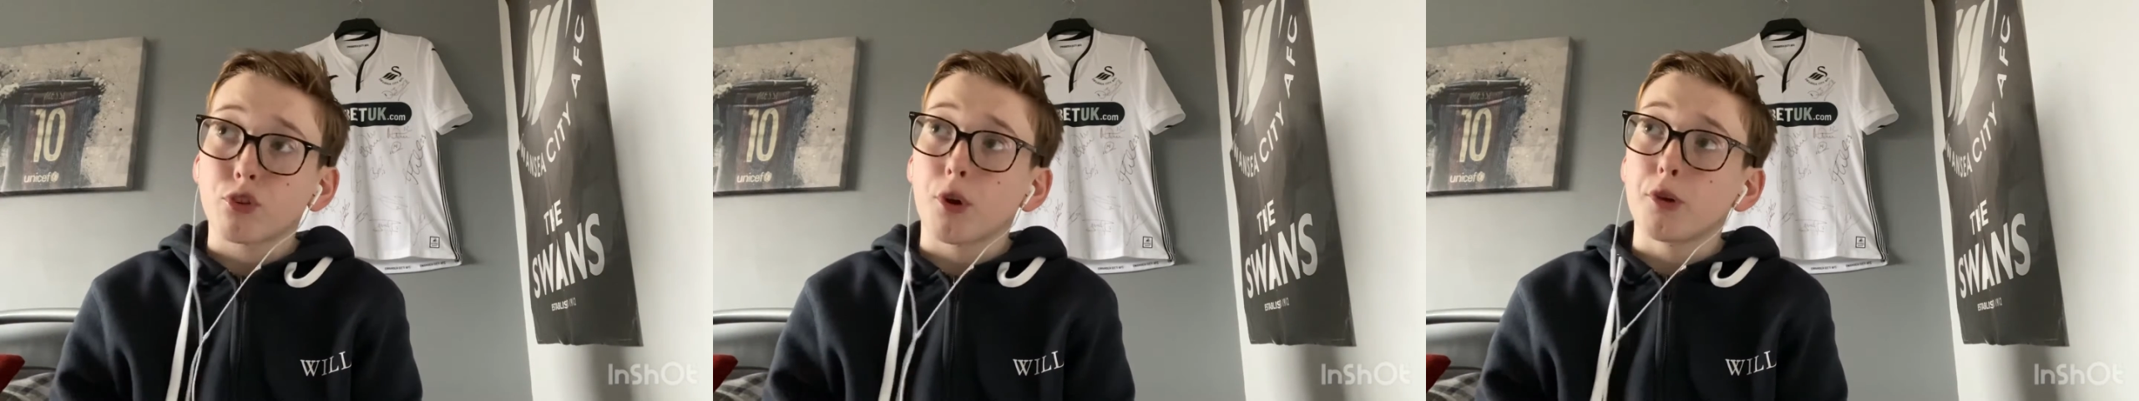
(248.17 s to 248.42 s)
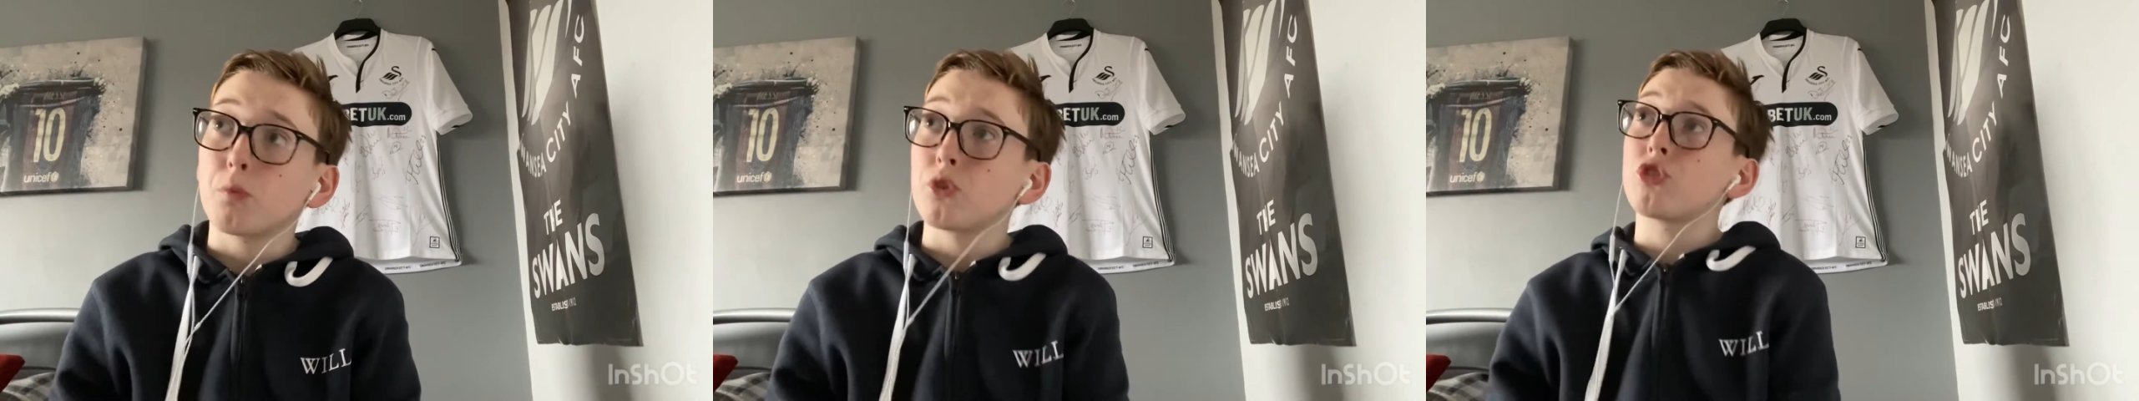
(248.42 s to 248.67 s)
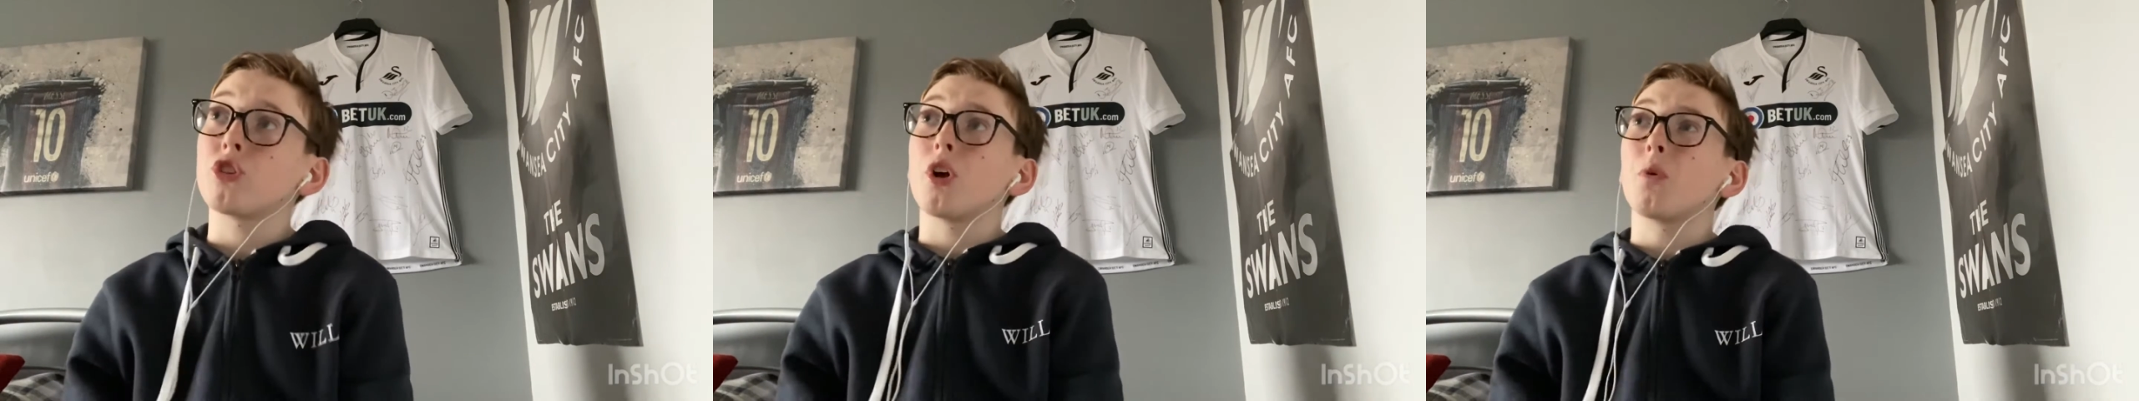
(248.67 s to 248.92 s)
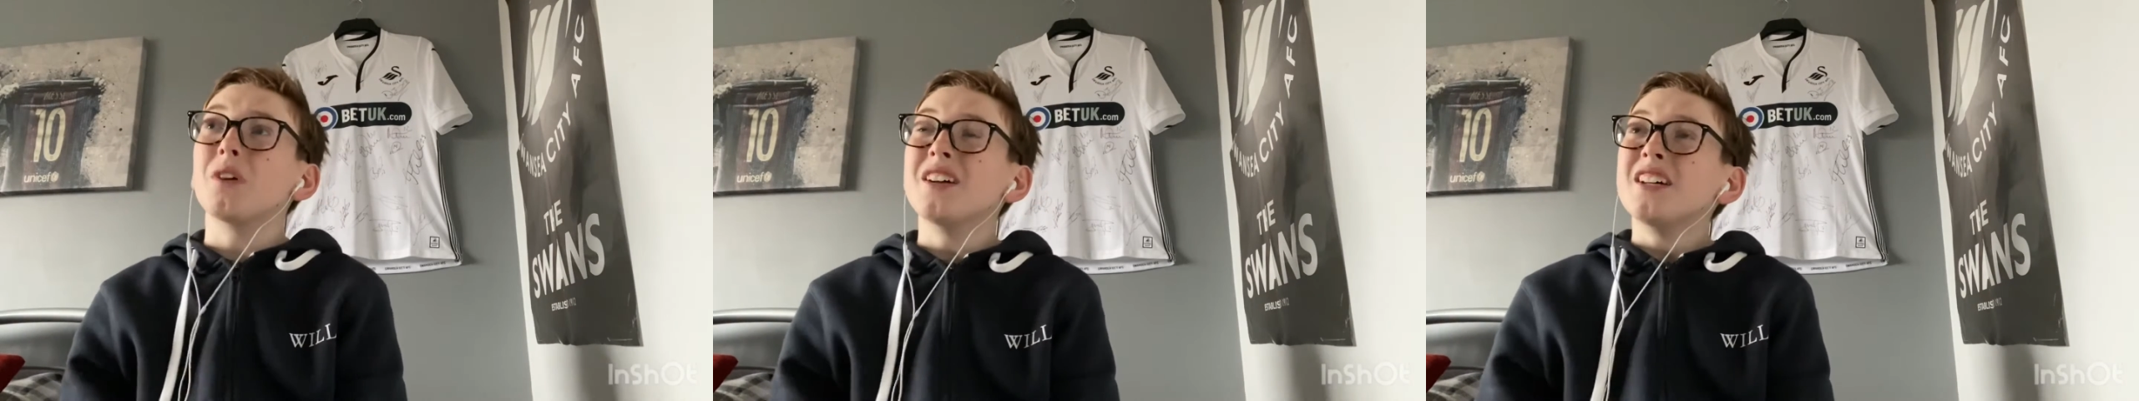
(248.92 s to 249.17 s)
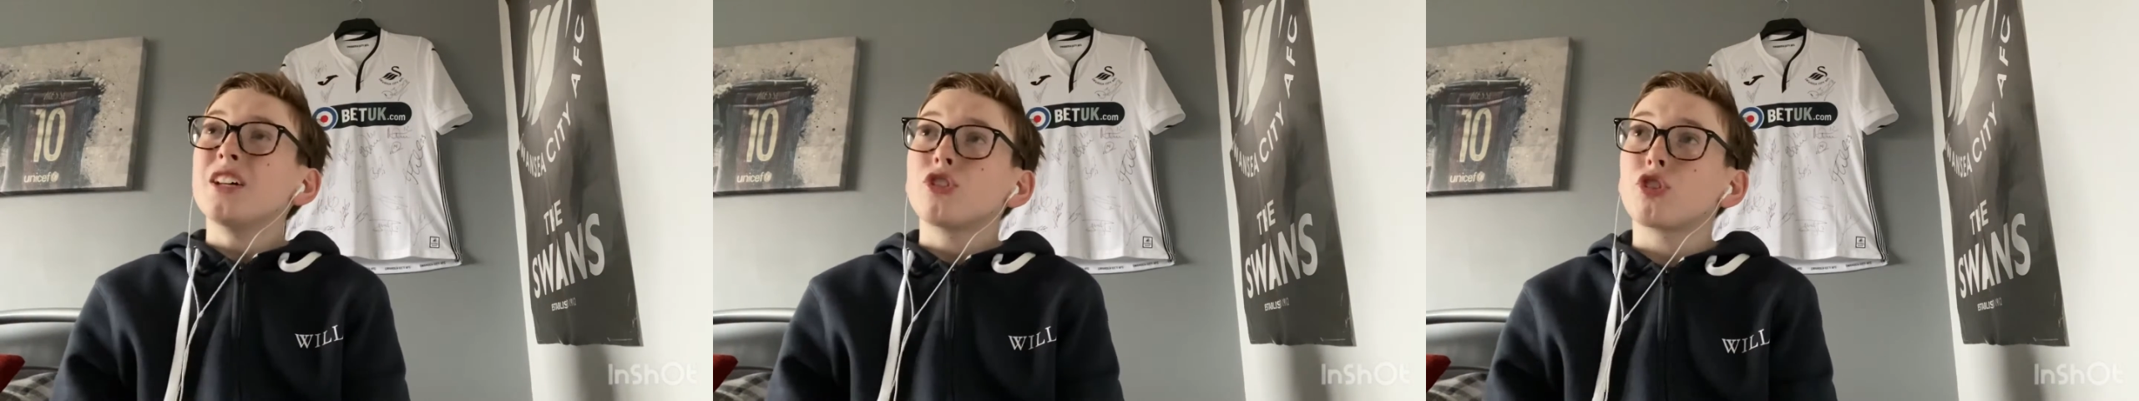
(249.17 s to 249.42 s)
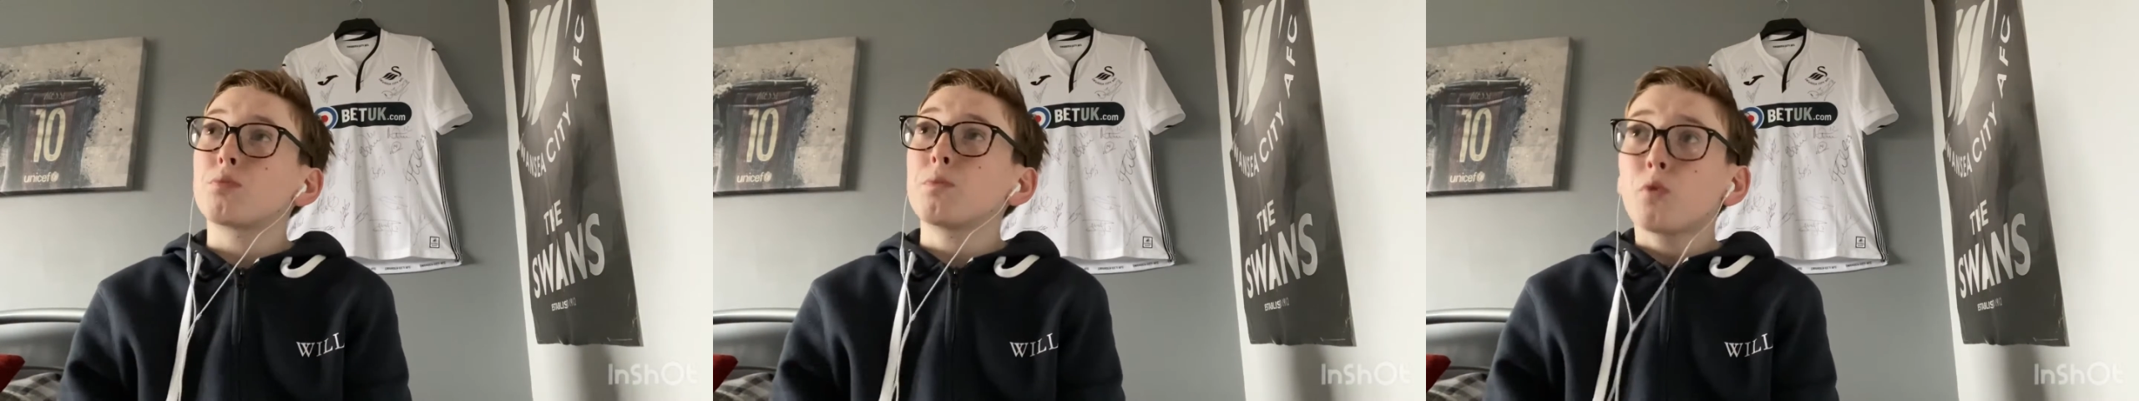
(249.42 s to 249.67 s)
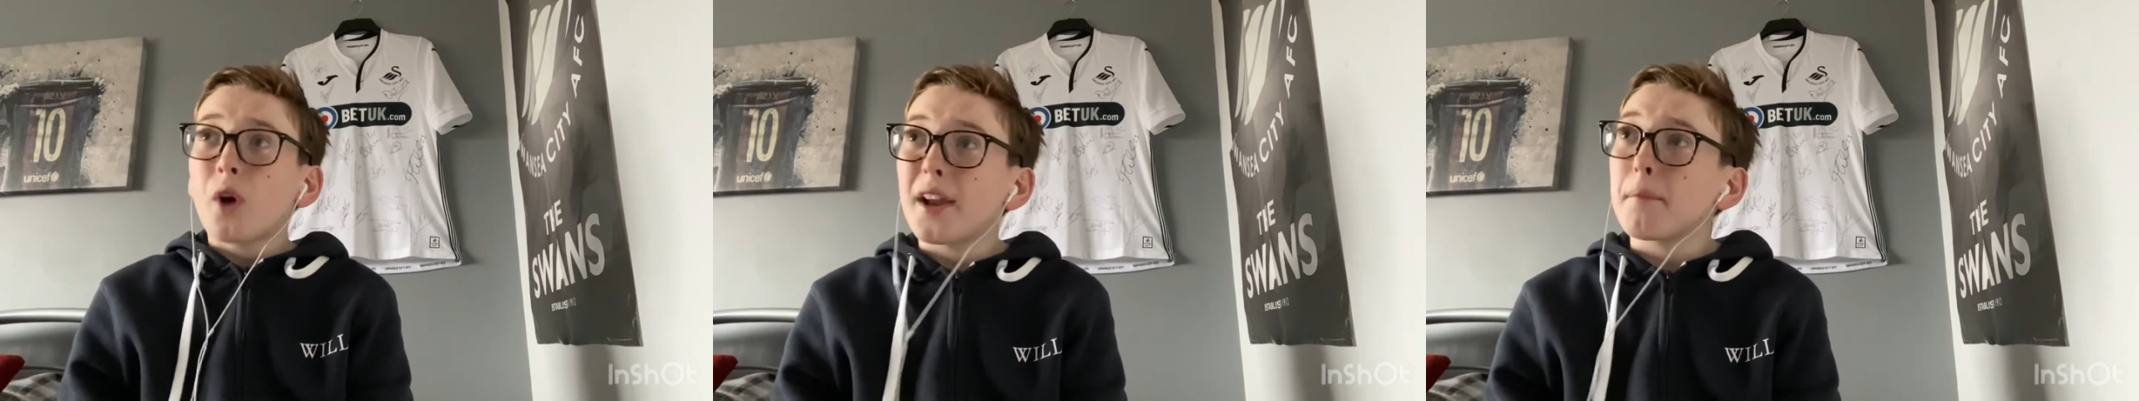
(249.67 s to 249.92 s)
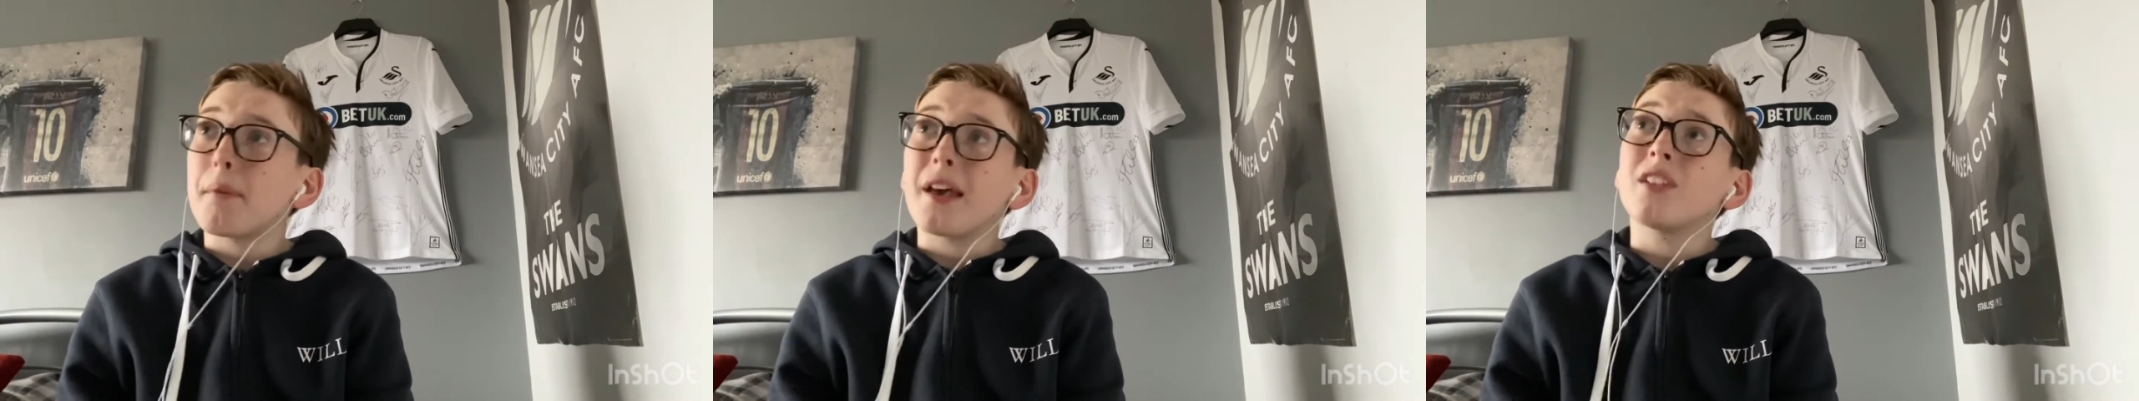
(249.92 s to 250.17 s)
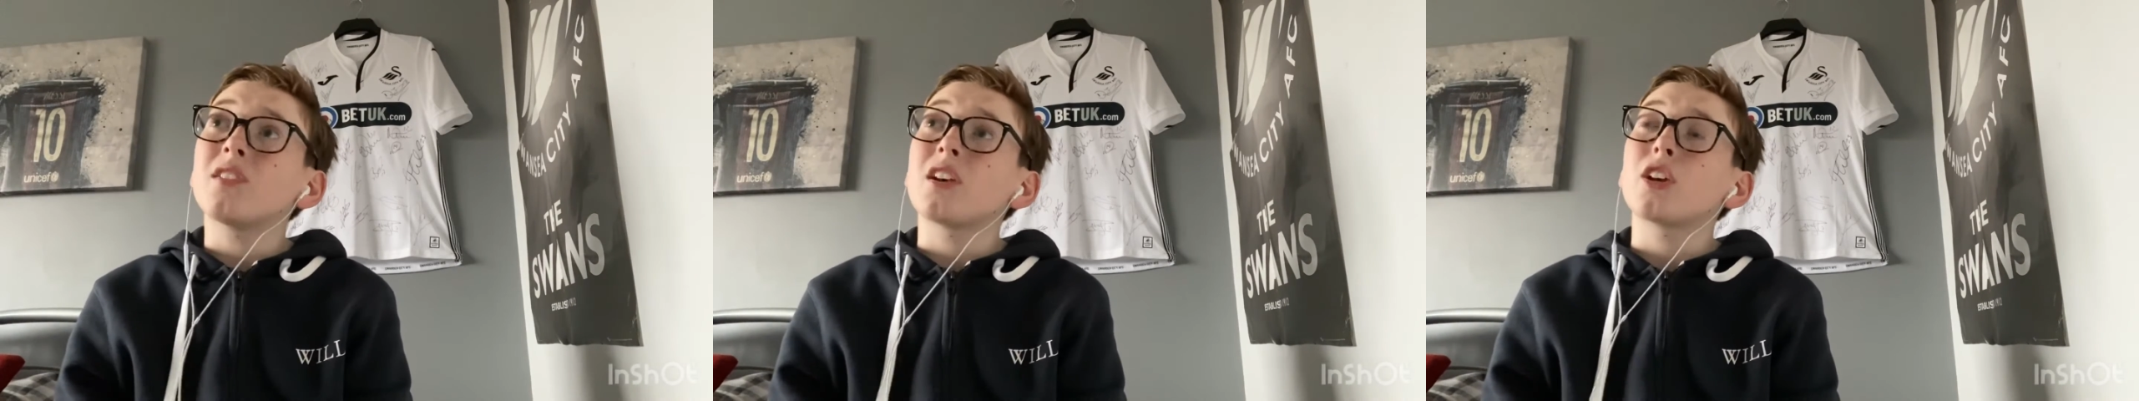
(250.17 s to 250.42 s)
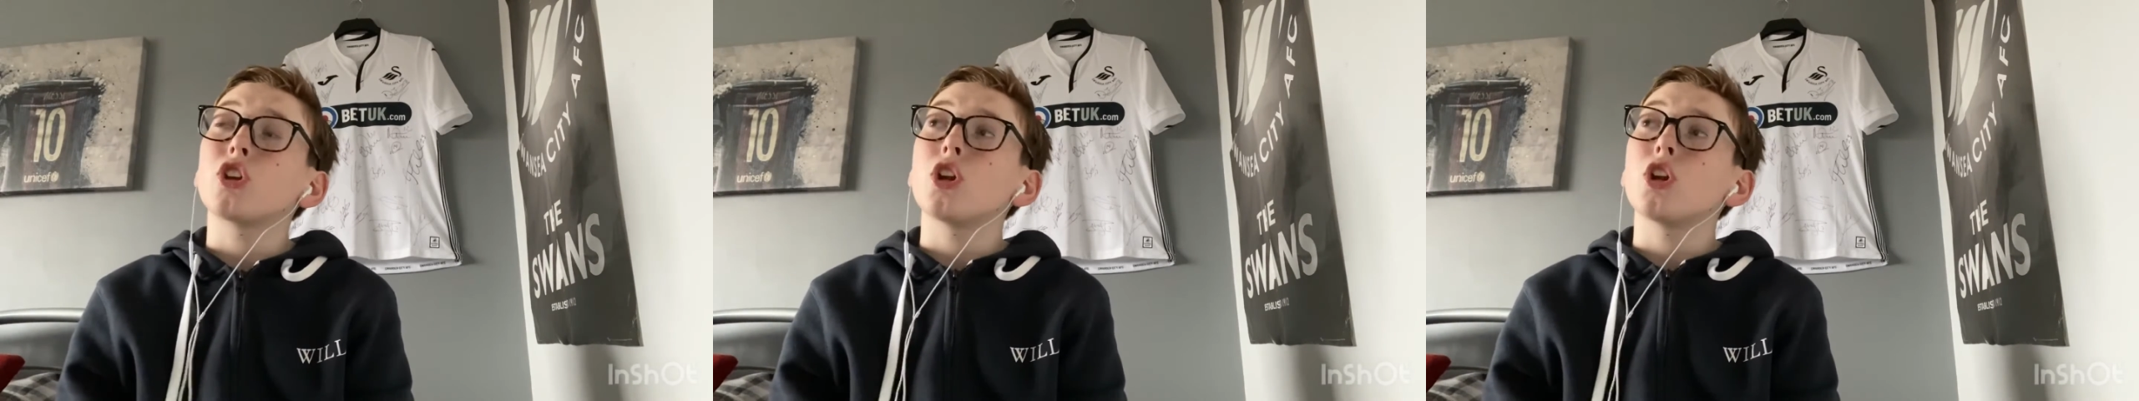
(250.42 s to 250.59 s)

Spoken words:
was, you know, just kind of basic.